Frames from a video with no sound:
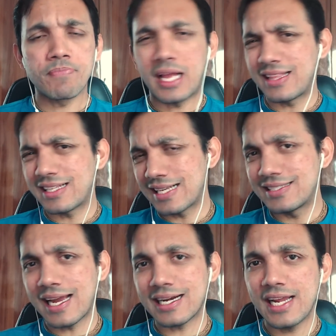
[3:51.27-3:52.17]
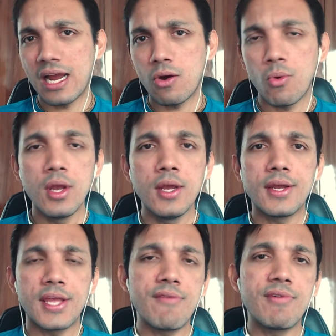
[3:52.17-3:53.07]
And that's exactly how
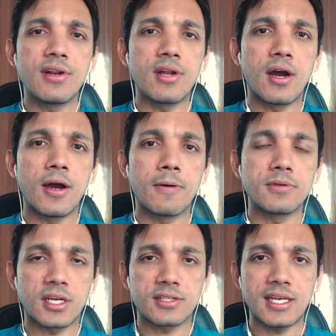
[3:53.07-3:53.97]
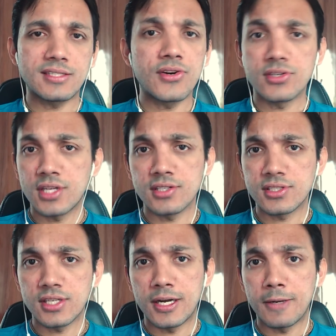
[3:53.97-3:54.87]
even success and results,